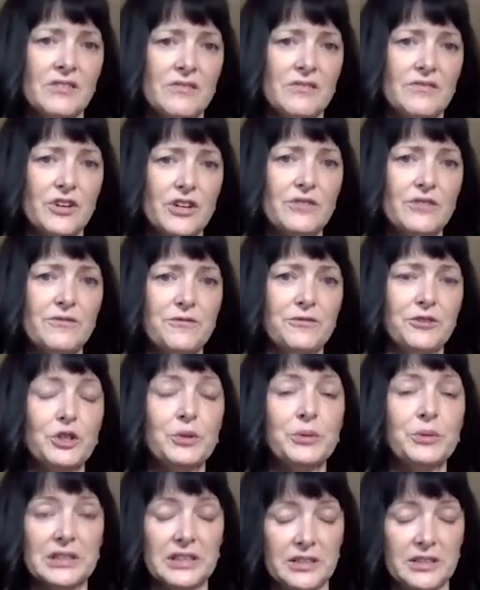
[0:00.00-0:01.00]
very
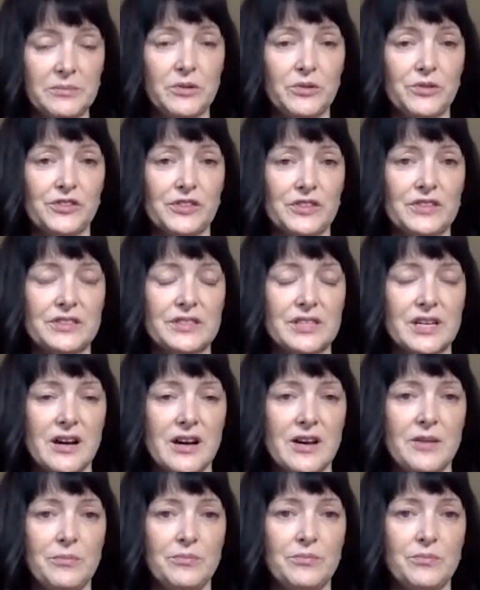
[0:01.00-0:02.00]
fluidly most of the
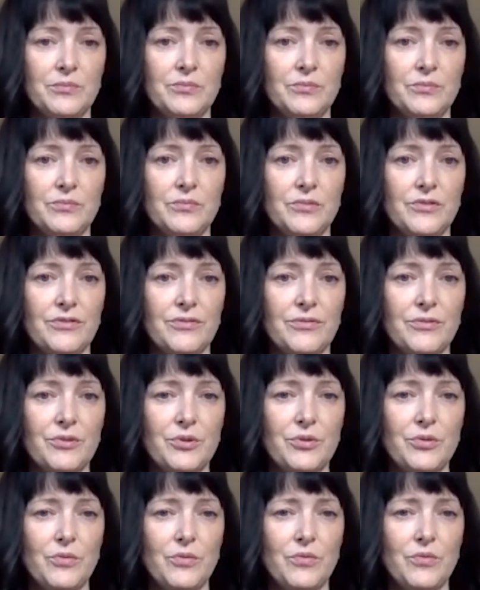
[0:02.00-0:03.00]
time
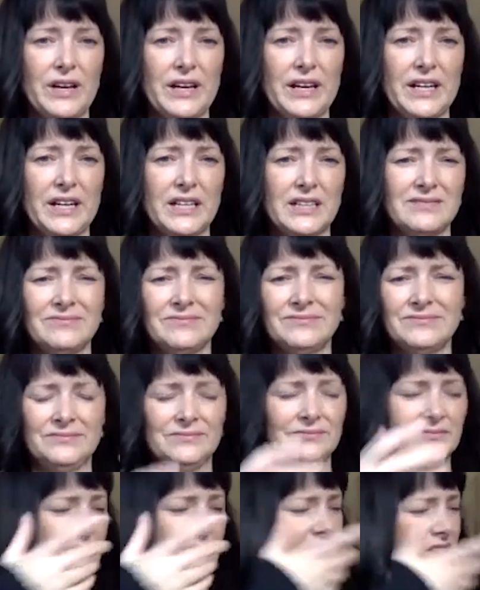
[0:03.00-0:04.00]
through like
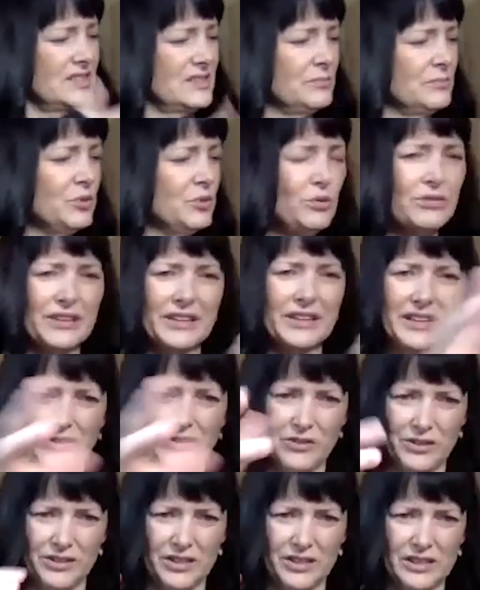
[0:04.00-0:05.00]
smoothing
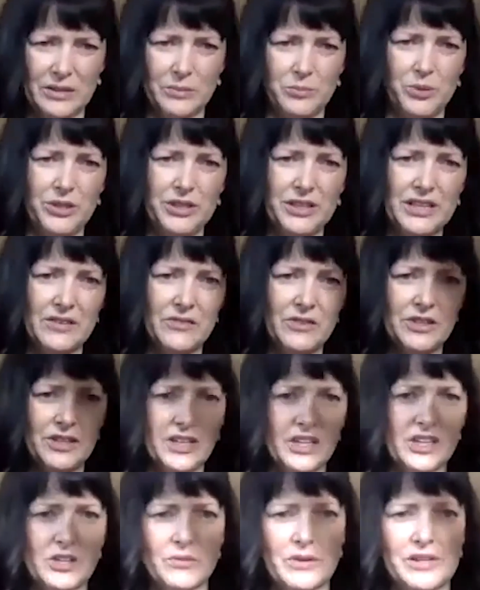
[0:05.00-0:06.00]
everything, like putting
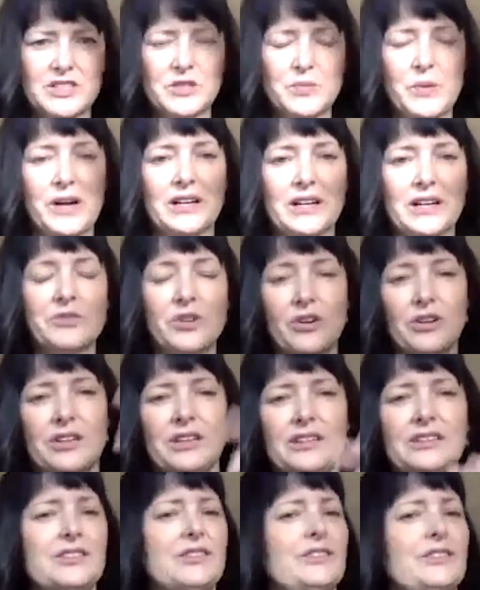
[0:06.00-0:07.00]
everything in the right spot. I'm
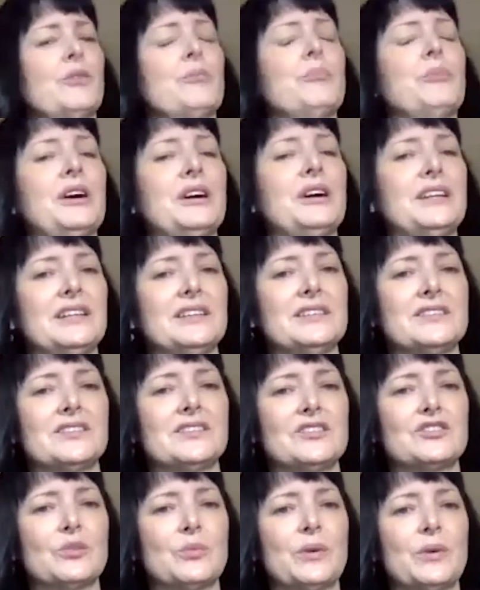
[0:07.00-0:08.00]
talking to their body in
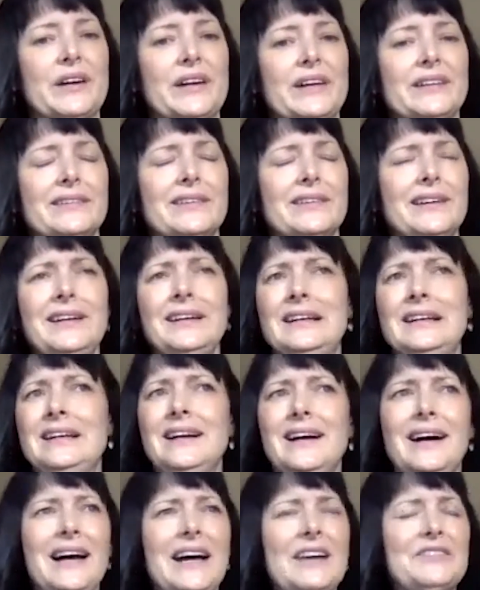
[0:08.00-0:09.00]
such a way. And
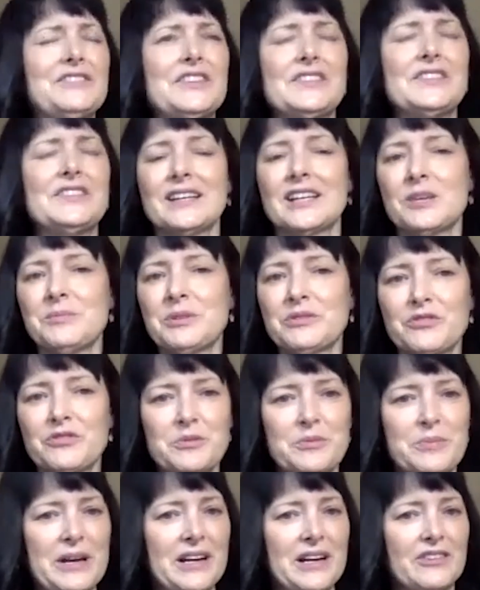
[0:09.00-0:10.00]
I have to say, coming from
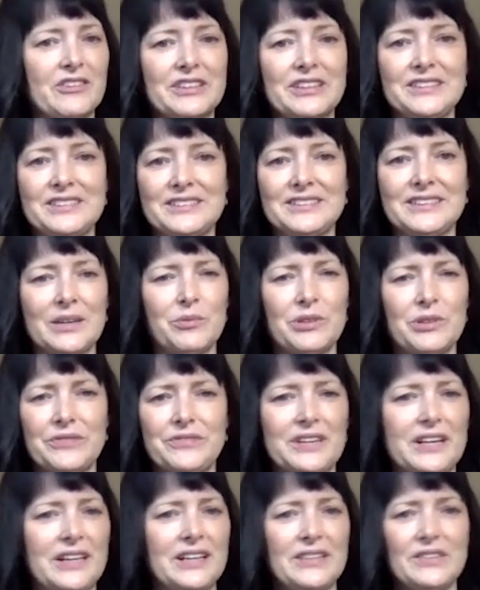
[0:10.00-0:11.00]
the background I did, that would have
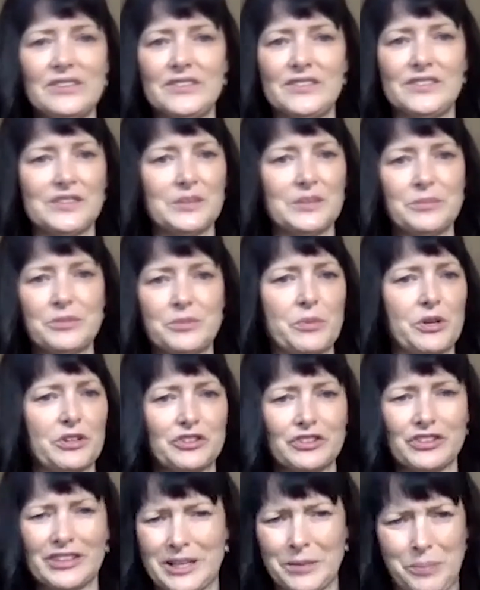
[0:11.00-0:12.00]
not even seemed
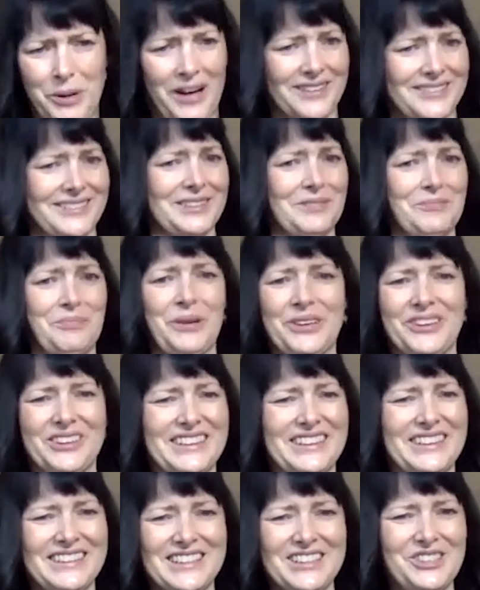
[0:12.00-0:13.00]
much like a
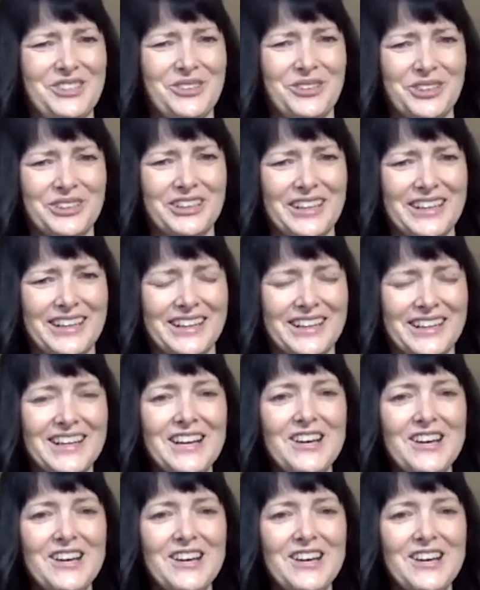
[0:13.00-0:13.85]
possibility that you could like